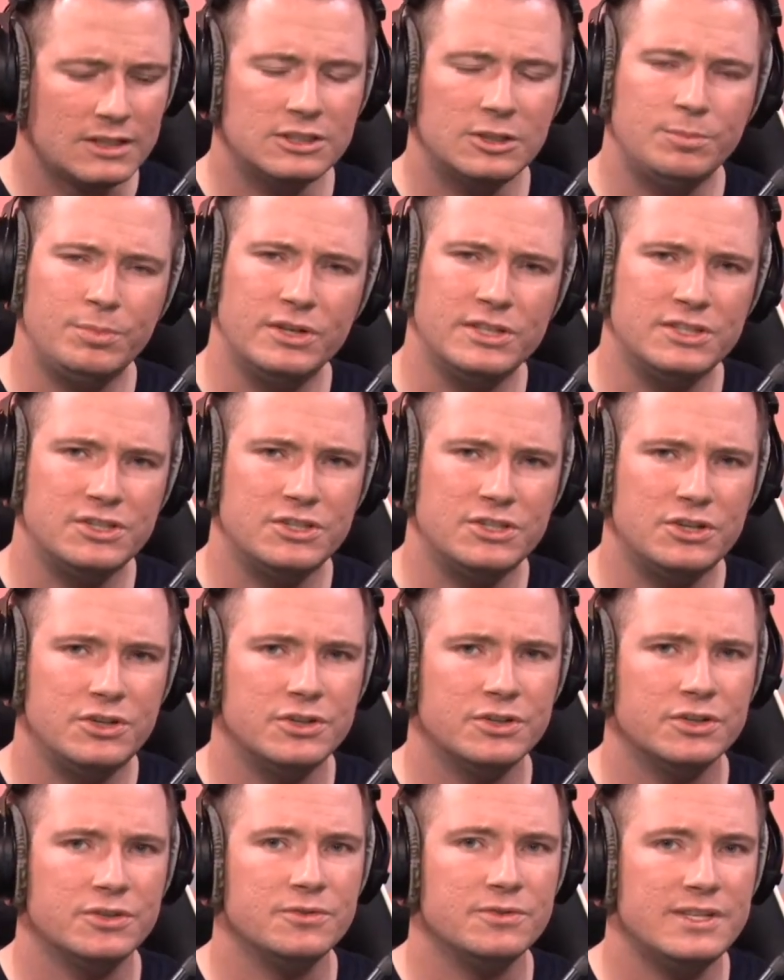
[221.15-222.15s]
to put into
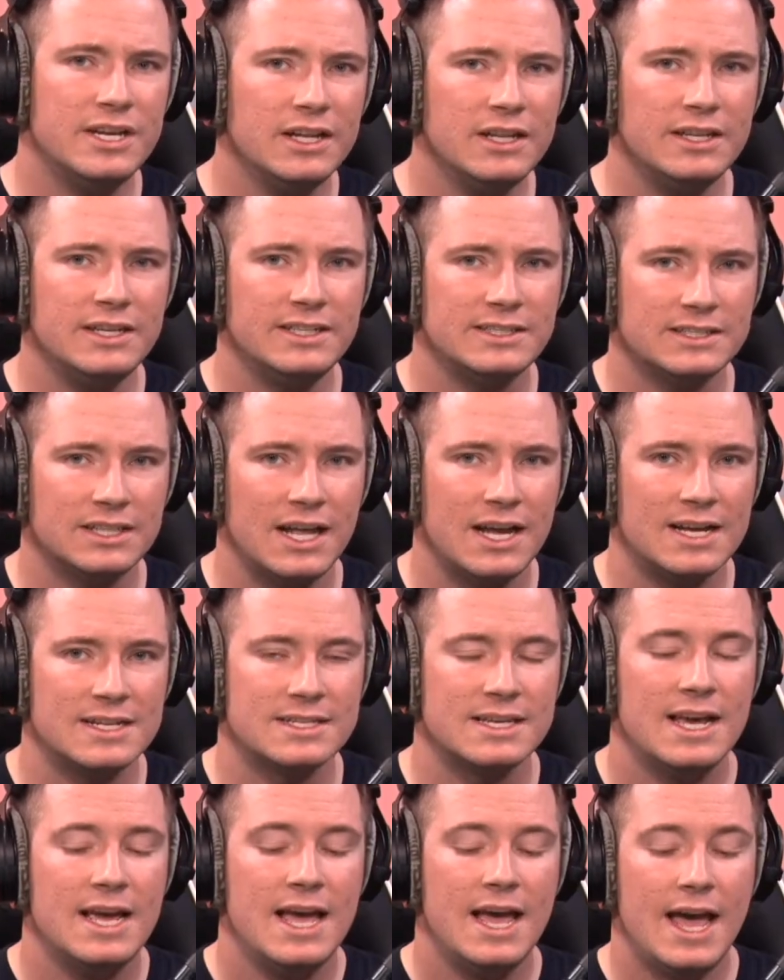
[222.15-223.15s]
your utility
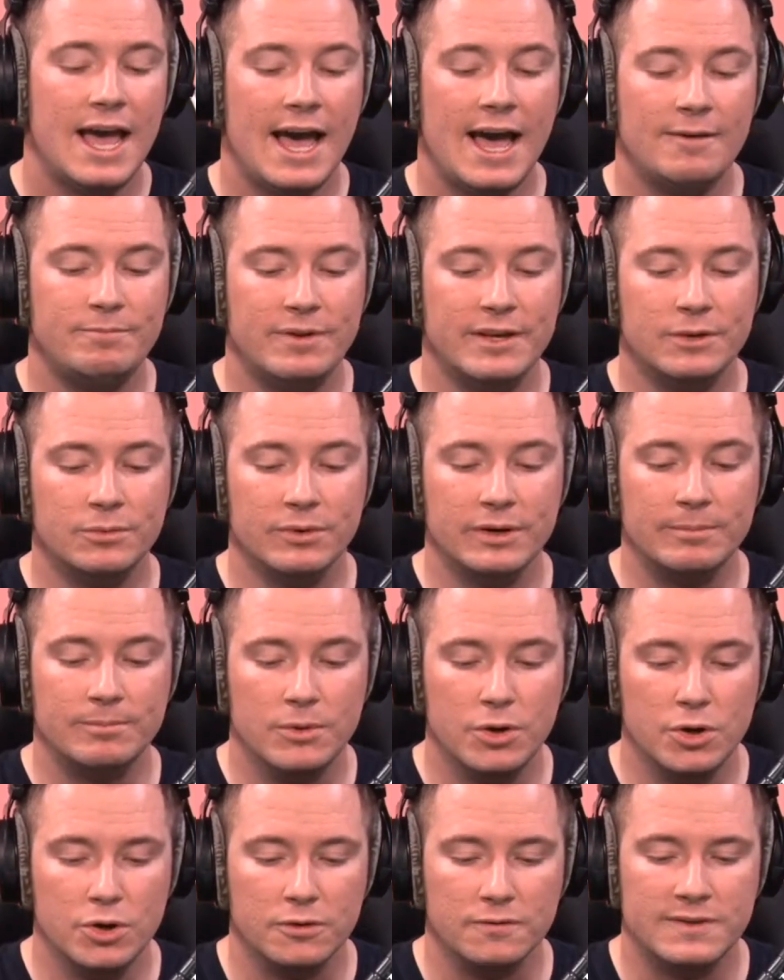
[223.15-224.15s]
slots have been
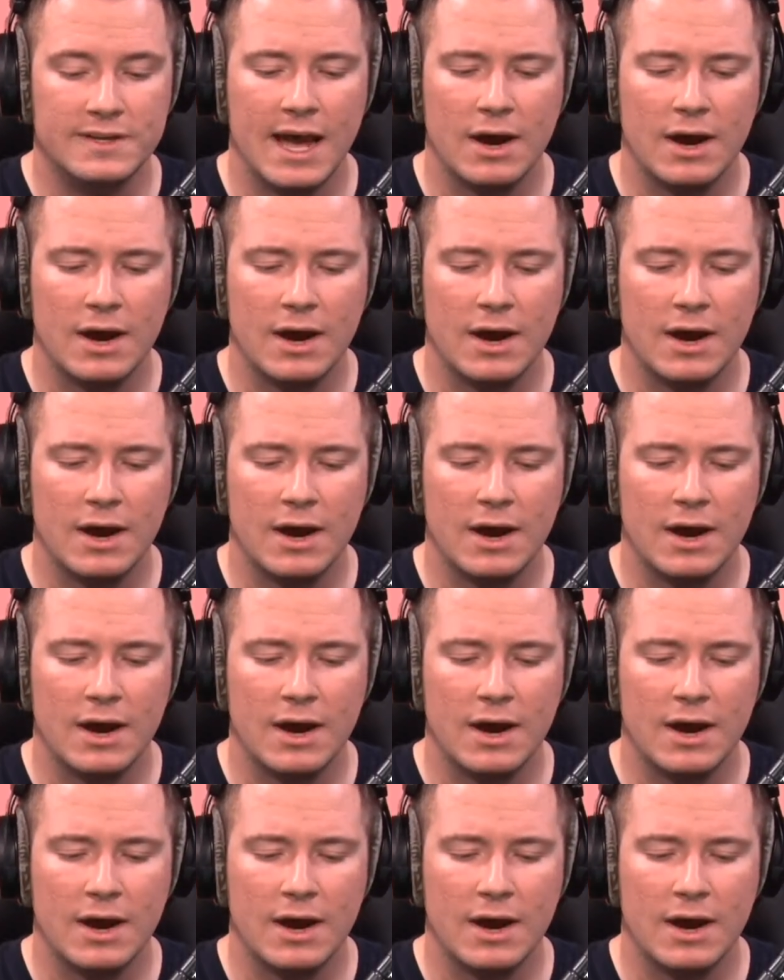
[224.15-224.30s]
removed.